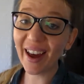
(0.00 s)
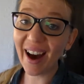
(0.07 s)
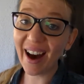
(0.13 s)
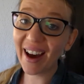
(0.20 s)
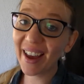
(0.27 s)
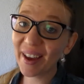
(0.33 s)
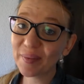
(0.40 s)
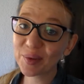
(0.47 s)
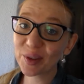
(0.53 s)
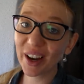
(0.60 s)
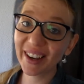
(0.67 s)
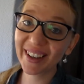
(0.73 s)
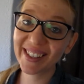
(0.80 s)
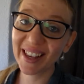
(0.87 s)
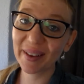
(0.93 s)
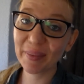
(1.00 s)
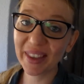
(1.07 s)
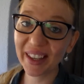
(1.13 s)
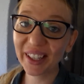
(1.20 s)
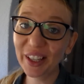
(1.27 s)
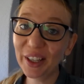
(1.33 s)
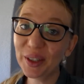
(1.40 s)
I am trying
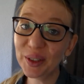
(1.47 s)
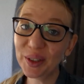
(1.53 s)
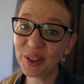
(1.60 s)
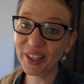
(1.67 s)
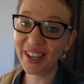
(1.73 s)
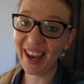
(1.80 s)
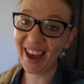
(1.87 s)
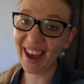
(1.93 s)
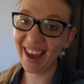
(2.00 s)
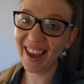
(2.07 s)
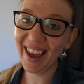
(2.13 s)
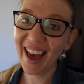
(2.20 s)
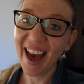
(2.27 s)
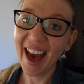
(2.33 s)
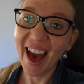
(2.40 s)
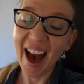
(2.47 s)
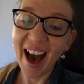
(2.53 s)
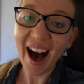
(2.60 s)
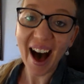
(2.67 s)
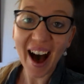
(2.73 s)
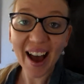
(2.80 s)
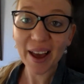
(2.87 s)
something new today.
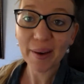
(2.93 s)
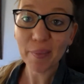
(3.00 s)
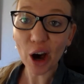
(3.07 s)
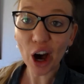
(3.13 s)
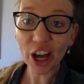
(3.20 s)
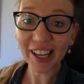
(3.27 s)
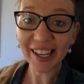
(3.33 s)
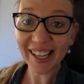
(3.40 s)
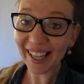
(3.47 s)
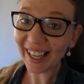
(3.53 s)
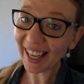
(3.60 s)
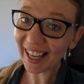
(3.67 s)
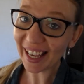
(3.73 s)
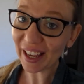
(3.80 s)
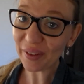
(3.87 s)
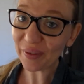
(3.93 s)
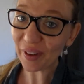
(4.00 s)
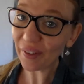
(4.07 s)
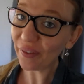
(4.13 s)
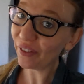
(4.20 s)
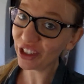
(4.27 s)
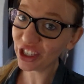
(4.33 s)
I am on leave
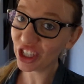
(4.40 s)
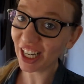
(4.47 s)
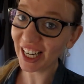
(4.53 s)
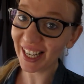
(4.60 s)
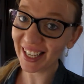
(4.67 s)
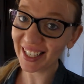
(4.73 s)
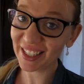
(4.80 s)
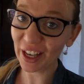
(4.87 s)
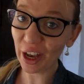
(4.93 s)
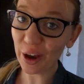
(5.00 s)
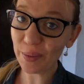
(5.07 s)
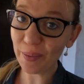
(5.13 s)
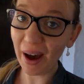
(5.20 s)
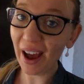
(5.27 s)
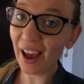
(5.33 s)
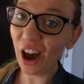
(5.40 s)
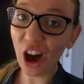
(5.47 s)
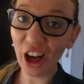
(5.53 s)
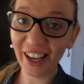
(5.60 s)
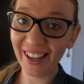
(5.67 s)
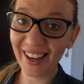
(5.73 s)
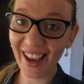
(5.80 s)
officially, so my
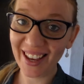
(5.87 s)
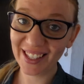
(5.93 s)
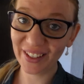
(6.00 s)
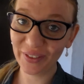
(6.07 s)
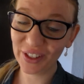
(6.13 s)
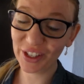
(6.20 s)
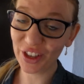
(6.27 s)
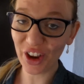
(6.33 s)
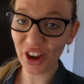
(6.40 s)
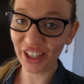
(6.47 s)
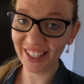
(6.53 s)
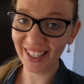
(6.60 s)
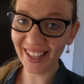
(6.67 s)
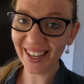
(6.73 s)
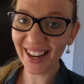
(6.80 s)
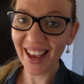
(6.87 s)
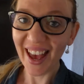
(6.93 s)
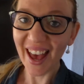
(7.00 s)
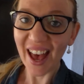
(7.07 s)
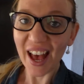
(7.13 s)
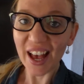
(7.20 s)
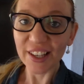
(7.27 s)
holidays have started.
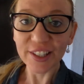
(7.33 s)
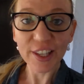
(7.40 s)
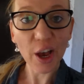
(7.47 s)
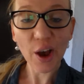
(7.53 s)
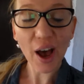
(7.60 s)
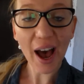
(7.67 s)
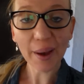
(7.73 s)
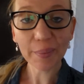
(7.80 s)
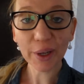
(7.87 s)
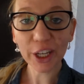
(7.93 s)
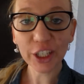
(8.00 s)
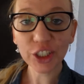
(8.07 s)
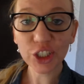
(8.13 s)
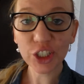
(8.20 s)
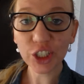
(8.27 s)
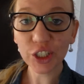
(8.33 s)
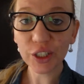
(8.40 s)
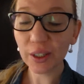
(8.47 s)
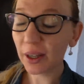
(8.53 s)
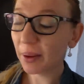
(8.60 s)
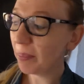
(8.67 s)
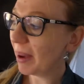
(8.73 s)
So I'm going
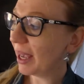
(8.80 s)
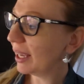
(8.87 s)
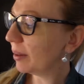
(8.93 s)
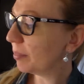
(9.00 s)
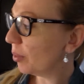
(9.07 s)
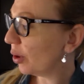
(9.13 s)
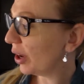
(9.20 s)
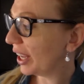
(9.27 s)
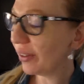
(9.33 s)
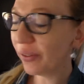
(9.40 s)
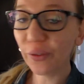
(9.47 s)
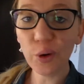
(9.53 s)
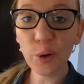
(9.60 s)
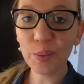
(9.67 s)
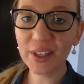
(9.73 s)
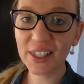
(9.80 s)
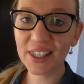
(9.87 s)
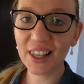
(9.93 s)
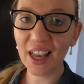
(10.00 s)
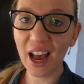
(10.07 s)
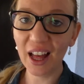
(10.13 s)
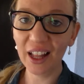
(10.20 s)
to make a more informal
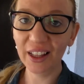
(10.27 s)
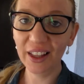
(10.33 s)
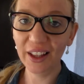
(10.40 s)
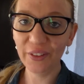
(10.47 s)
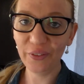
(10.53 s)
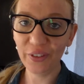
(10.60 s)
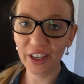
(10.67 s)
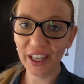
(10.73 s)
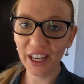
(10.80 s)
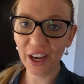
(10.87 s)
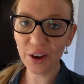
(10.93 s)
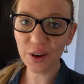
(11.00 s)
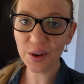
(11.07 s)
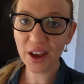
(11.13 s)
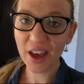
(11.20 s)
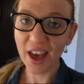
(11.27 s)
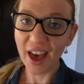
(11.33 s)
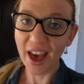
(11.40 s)
style video,